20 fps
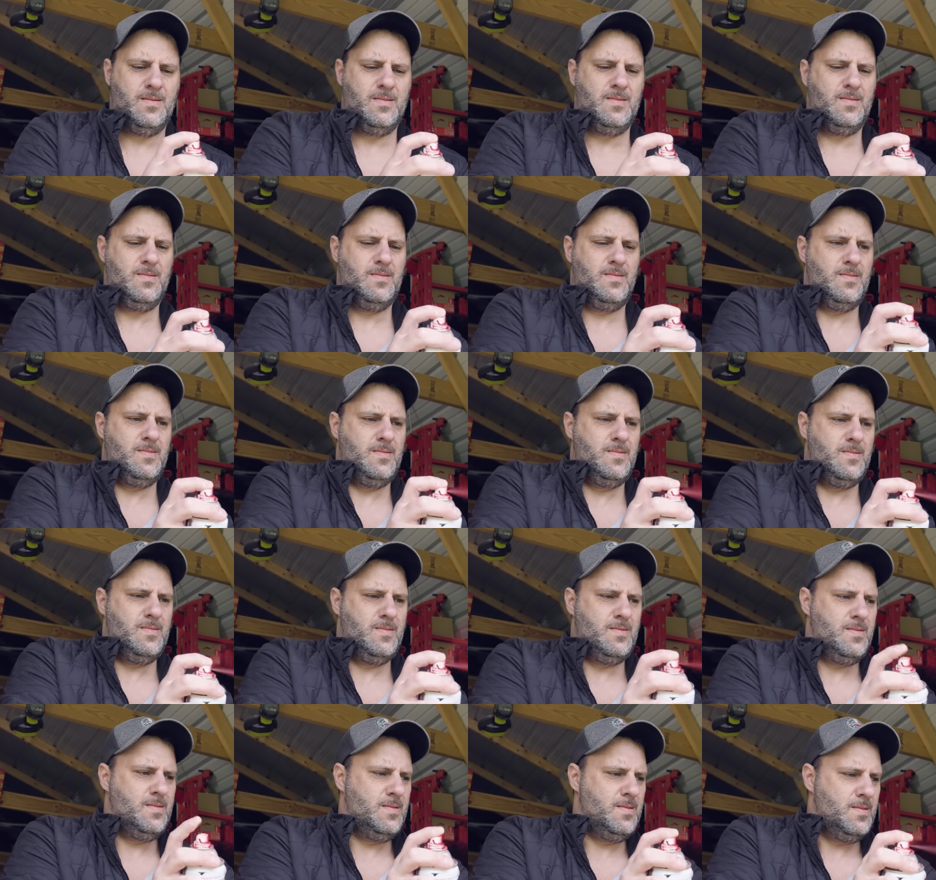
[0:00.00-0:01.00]

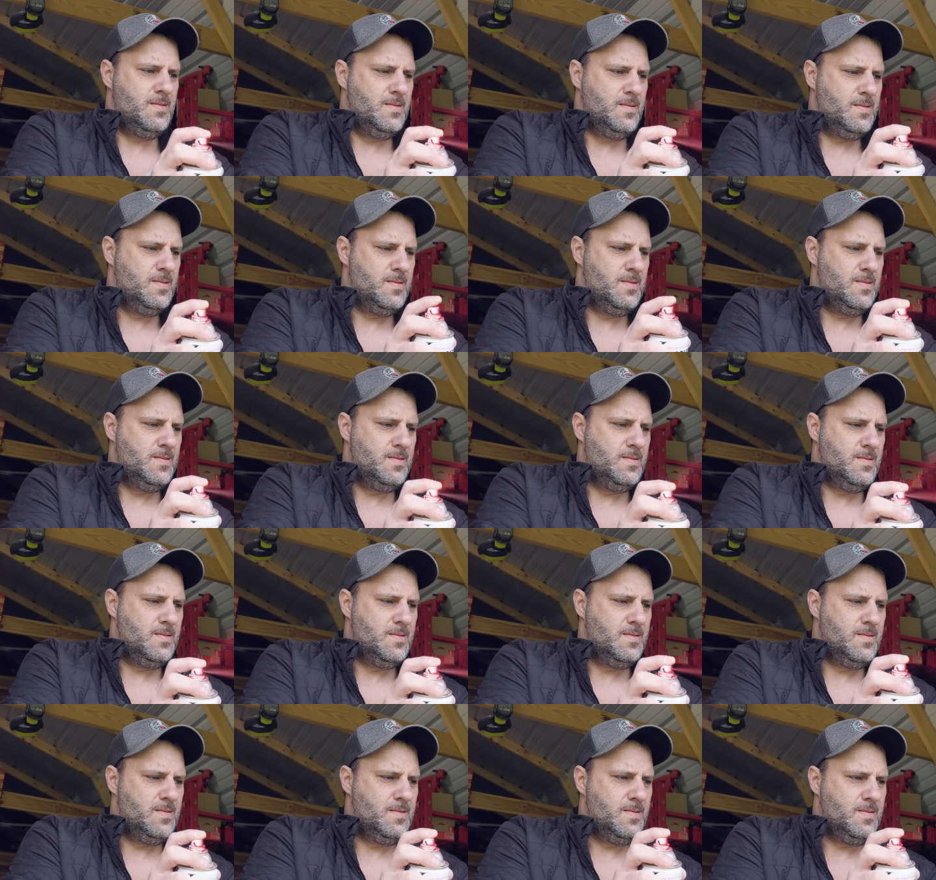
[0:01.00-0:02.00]

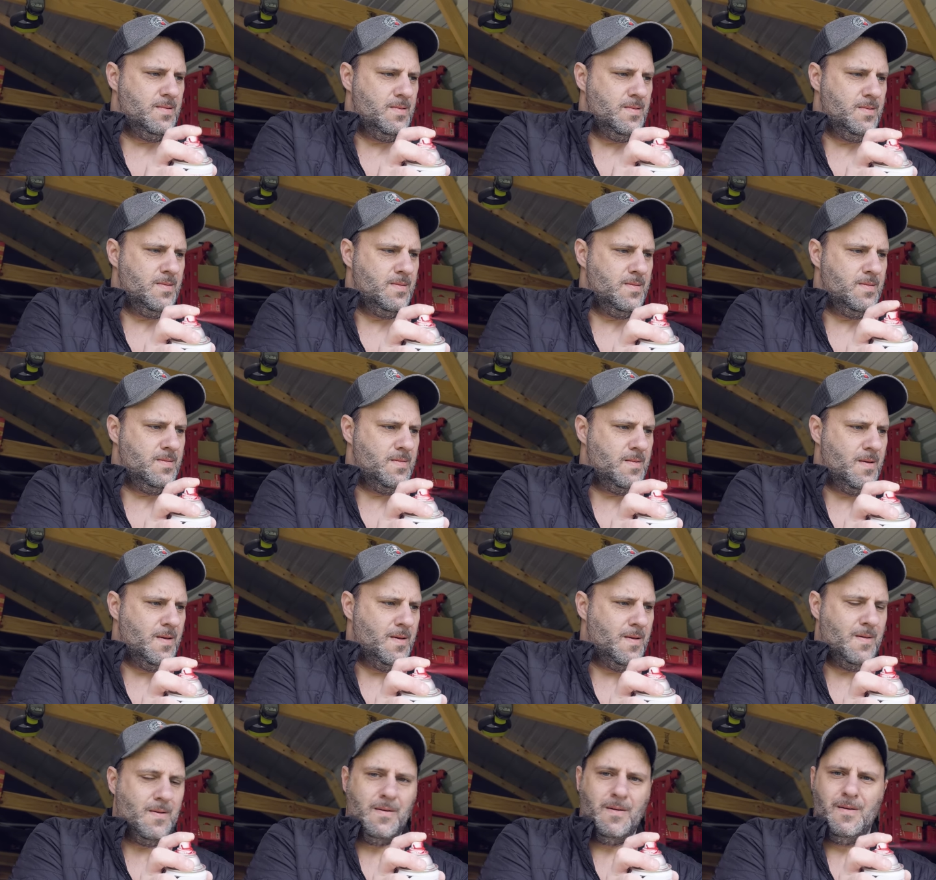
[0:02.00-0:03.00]

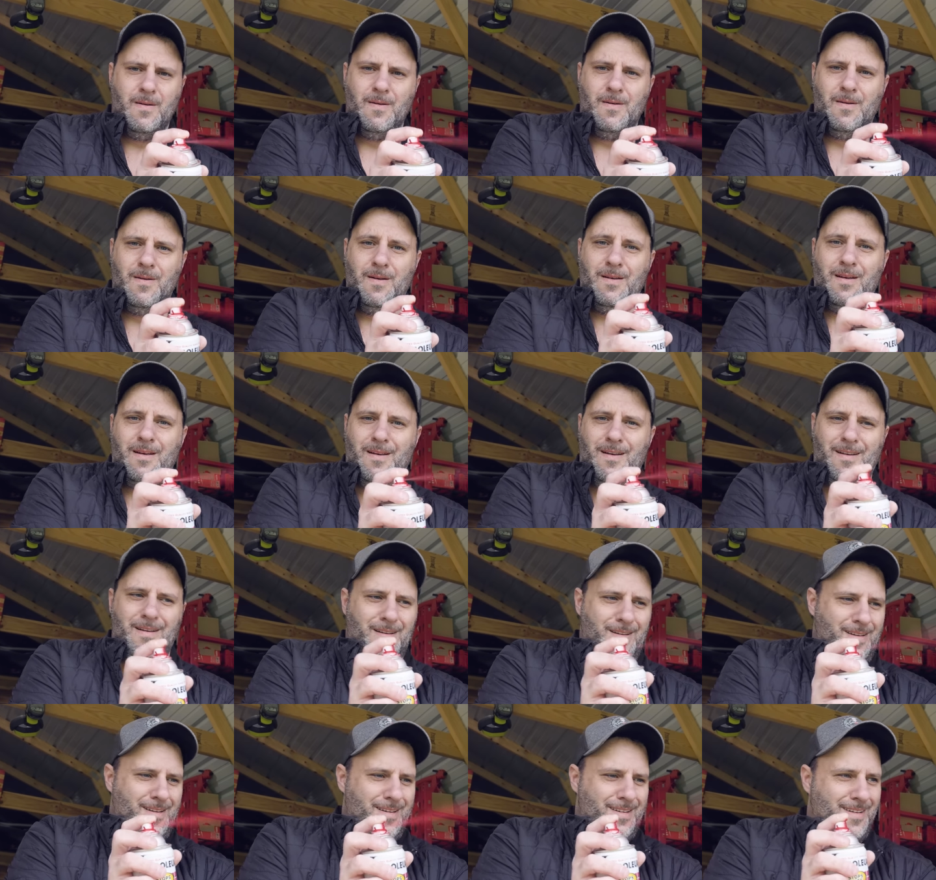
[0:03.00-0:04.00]

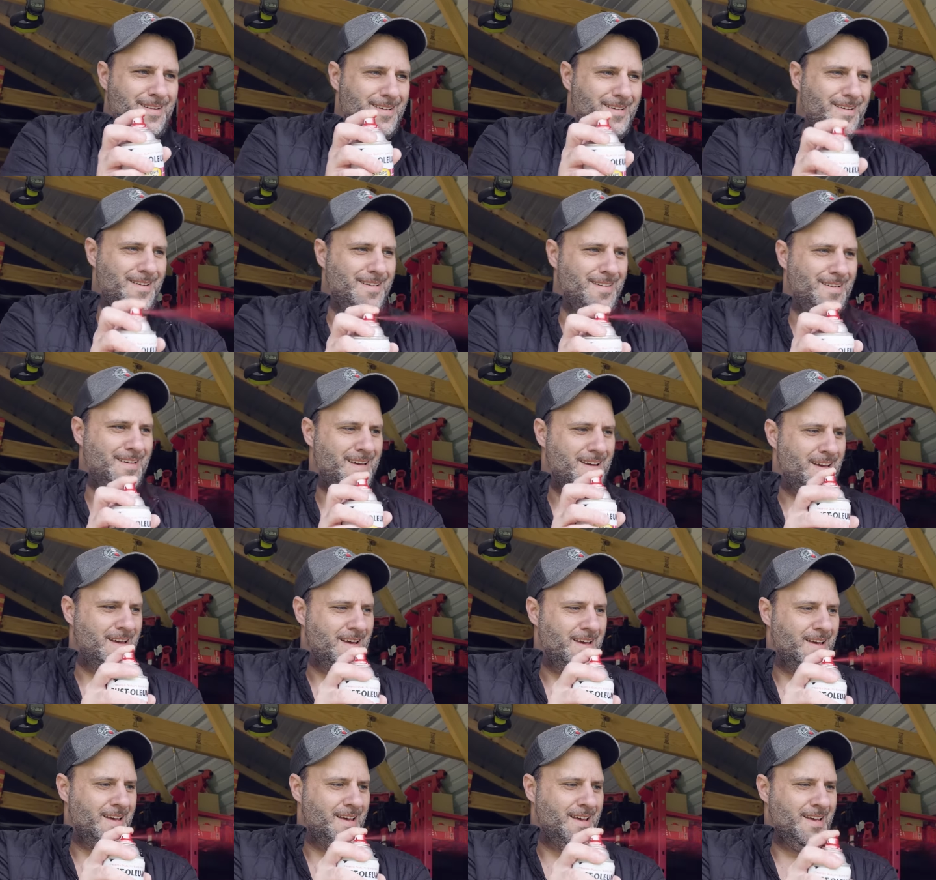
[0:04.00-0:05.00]

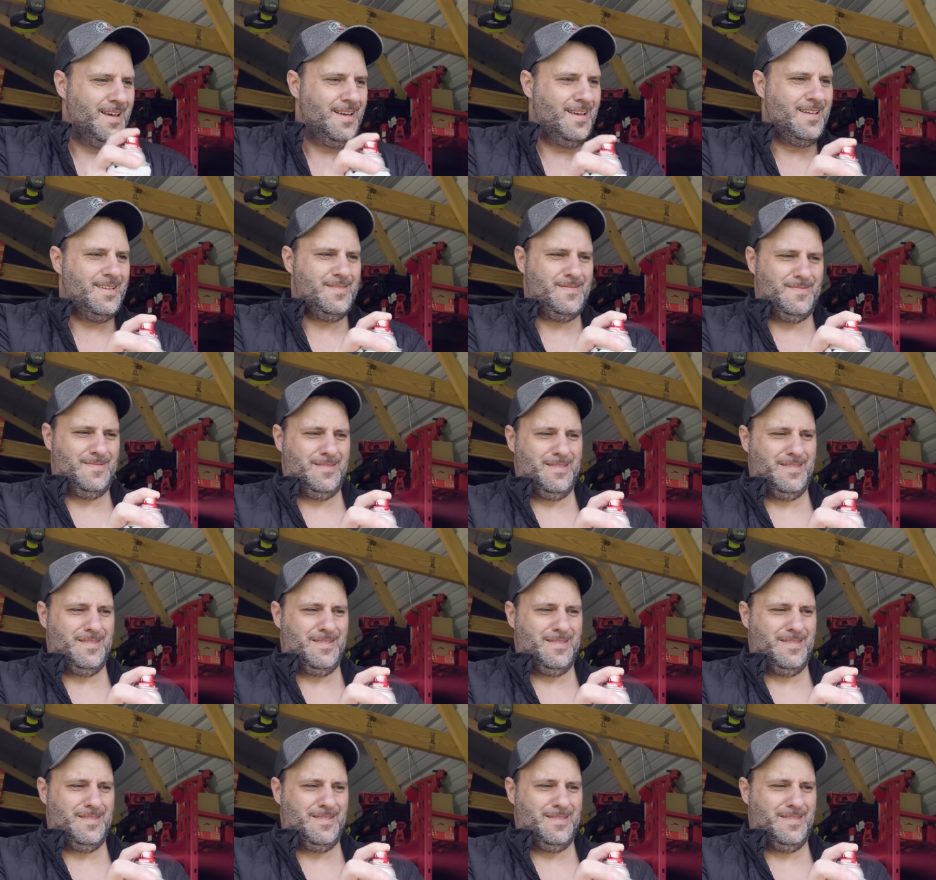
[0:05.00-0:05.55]
Nothing is said.